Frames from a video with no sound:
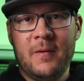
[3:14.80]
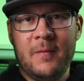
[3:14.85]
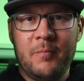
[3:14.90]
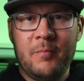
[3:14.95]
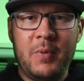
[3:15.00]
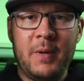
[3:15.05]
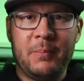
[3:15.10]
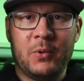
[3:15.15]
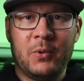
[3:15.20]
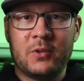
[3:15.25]

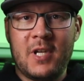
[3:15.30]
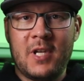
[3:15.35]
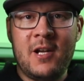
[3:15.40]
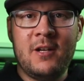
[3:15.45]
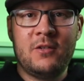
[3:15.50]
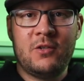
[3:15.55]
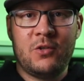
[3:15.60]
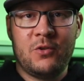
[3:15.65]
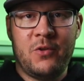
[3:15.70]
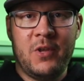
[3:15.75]
People
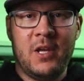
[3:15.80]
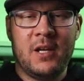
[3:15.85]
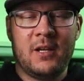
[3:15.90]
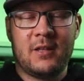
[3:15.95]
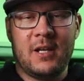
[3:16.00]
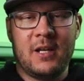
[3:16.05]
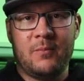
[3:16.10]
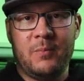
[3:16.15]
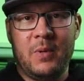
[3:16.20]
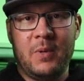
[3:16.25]
tend to think
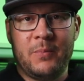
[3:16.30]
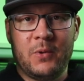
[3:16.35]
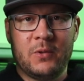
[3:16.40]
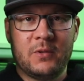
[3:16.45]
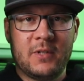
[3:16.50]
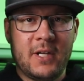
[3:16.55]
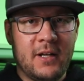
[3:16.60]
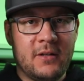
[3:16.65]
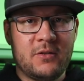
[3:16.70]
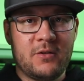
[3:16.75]
that. People
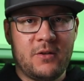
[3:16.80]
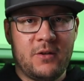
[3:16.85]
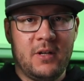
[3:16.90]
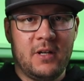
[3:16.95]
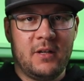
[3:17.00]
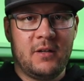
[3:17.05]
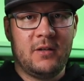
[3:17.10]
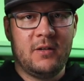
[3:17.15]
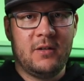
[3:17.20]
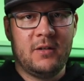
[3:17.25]
tend to
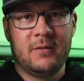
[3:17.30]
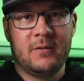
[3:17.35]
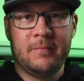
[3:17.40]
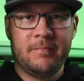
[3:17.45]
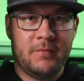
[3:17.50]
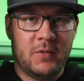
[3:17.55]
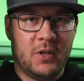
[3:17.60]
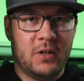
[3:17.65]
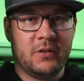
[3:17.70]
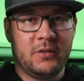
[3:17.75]
think you,
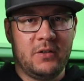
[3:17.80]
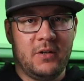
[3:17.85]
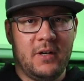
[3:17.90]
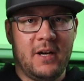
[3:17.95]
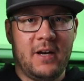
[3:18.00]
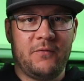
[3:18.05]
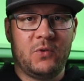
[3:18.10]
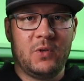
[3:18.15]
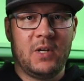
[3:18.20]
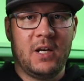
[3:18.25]
oh, you
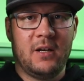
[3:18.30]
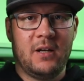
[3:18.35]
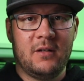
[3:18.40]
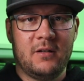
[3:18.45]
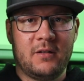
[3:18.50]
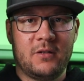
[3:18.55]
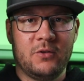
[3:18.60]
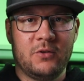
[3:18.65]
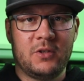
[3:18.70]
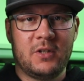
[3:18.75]
have to get an
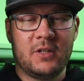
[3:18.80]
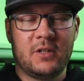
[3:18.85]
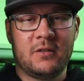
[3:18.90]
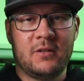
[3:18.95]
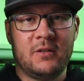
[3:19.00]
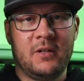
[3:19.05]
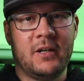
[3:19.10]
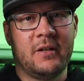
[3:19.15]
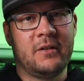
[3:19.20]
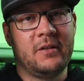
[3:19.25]
acoustic
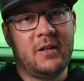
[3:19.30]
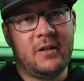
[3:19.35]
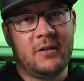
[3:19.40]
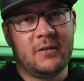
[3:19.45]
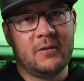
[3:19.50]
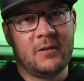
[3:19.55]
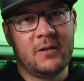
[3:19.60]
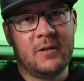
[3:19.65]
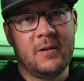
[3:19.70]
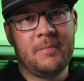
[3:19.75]
to learn.
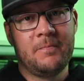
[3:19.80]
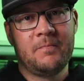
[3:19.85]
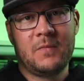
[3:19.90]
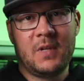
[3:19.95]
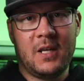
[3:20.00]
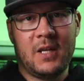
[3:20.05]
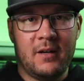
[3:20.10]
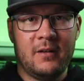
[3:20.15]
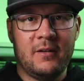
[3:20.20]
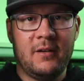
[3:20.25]
No,
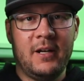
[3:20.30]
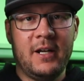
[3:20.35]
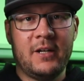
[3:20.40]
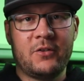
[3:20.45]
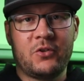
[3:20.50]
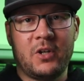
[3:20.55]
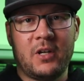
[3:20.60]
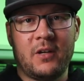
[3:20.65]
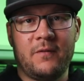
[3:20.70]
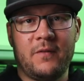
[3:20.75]
get an
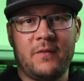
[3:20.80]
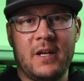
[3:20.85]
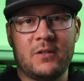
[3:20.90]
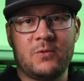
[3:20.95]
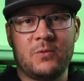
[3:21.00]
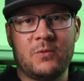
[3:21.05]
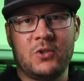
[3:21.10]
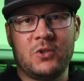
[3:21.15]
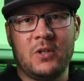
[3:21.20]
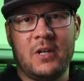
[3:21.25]
electric if
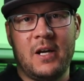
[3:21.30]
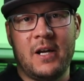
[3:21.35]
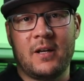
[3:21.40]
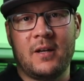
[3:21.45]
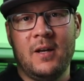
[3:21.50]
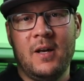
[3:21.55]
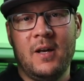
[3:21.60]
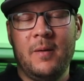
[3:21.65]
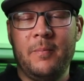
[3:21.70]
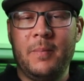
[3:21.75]
that's what you like.
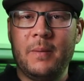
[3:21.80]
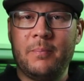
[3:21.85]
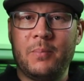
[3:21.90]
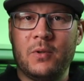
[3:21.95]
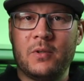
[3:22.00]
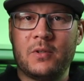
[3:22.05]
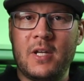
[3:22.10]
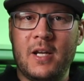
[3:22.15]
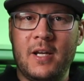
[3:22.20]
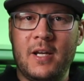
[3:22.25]

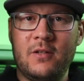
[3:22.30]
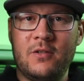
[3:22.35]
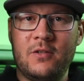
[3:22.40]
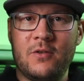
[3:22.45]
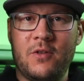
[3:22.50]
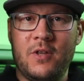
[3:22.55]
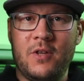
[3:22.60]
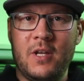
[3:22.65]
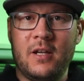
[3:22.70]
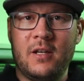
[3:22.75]
People tend to
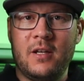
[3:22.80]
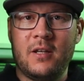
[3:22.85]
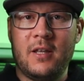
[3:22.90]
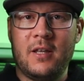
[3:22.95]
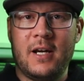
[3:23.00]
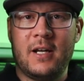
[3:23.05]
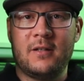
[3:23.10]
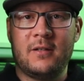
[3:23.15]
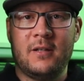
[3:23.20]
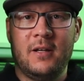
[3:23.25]
think
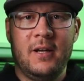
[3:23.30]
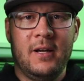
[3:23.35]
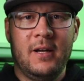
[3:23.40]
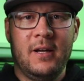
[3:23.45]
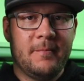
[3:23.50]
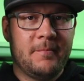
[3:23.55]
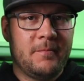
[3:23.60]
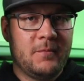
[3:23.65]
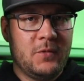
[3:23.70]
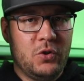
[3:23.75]
that
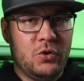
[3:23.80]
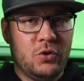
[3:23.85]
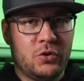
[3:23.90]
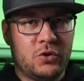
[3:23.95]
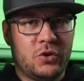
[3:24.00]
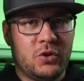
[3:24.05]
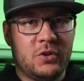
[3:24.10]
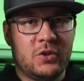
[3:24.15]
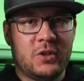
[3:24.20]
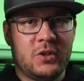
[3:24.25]
you
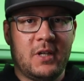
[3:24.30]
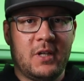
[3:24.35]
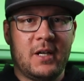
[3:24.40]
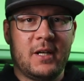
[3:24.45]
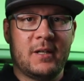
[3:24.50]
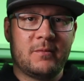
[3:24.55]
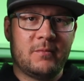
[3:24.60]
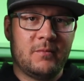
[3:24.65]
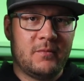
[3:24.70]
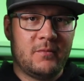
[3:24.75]
should
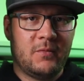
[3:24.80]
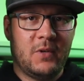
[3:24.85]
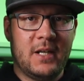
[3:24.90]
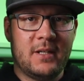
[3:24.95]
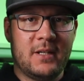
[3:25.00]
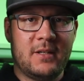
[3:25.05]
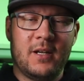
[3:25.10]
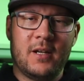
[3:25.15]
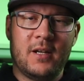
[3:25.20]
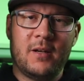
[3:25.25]
start
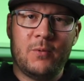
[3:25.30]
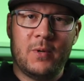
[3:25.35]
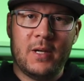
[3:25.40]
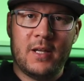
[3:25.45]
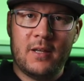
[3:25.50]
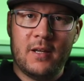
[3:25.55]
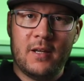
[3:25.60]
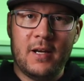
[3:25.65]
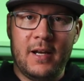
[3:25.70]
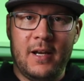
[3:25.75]
racing
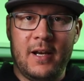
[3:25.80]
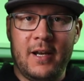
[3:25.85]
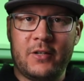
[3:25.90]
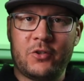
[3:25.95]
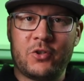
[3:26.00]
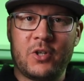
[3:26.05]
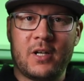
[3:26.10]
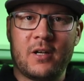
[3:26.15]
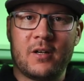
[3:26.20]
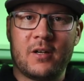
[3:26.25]
with
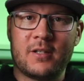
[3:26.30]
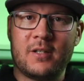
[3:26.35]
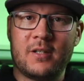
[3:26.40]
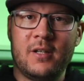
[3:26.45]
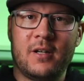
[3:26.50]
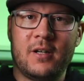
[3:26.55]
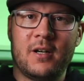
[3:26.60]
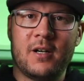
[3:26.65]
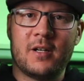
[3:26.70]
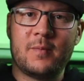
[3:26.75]
electric
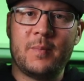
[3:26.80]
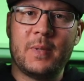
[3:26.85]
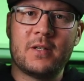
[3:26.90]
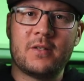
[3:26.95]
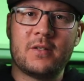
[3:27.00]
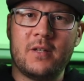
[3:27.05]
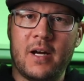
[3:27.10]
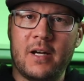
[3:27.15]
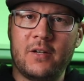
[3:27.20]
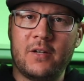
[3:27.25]
RC cars
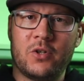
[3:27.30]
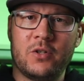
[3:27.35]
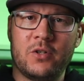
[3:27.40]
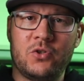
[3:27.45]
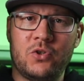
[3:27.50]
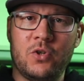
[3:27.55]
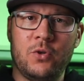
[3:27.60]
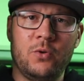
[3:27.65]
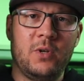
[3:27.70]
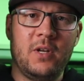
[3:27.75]
because nitro is
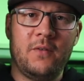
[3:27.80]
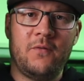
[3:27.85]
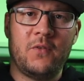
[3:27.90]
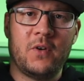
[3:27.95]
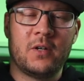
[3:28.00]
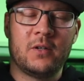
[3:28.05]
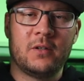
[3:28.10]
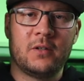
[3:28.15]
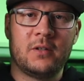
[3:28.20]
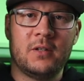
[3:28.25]
too
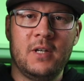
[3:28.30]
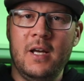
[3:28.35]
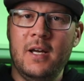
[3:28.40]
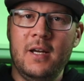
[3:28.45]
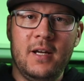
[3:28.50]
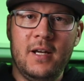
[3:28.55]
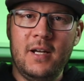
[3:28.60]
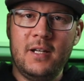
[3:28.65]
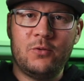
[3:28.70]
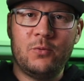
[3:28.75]
difficult.
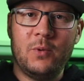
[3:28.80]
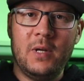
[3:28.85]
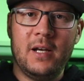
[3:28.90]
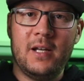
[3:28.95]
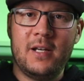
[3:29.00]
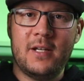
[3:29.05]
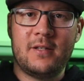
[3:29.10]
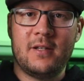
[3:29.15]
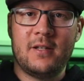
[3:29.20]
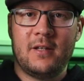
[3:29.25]
It
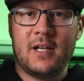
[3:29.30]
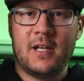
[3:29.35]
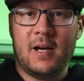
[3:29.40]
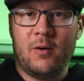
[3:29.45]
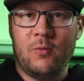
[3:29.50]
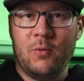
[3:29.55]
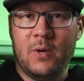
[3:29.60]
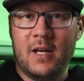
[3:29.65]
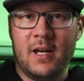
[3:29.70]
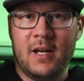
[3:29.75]
really isn't
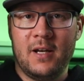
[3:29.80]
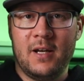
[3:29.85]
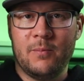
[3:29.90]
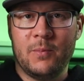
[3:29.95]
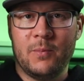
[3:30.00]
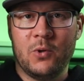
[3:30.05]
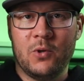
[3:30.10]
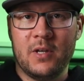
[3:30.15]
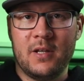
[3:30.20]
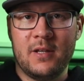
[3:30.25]
that way
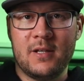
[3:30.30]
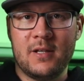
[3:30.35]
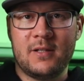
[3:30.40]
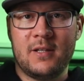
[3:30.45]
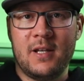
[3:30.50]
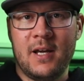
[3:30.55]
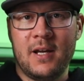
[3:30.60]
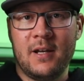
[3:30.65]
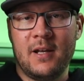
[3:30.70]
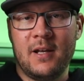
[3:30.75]
anymore in this
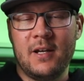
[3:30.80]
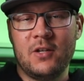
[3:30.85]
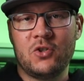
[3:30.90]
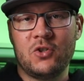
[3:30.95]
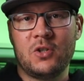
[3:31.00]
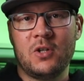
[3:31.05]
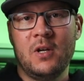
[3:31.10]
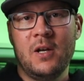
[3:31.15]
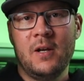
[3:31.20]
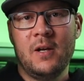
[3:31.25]
day and
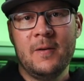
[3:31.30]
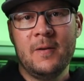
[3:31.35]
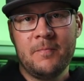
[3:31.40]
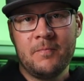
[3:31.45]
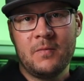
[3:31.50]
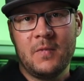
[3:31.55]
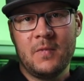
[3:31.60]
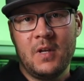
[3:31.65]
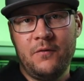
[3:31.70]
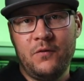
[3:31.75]
age.
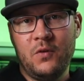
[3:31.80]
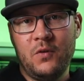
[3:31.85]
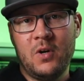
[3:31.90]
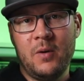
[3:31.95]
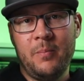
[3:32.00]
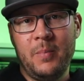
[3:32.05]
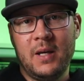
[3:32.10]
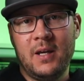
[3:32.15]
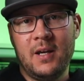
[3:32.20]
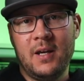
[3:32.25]
If you're
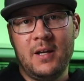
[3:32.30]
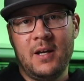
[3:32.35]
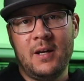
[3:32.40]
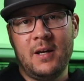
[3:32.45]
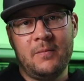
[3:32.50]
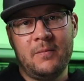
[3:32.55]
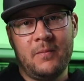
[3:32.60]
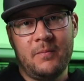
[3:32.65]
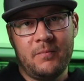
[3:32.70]
a beginner